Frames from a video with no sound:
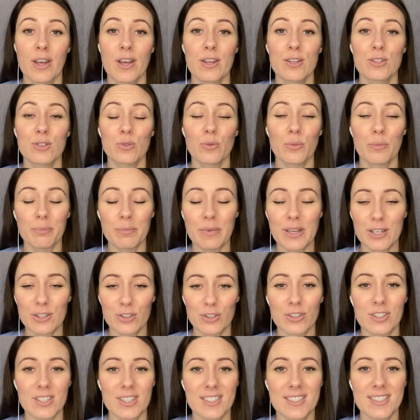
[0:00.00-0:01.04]
So make
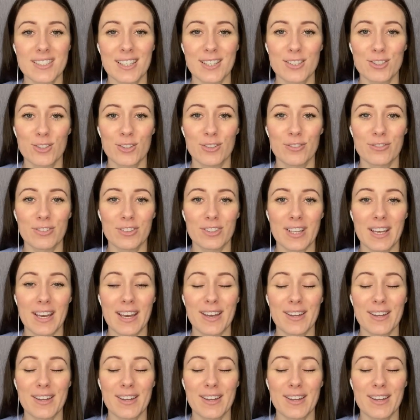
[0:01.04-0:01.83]
sure that you stay tuned for that.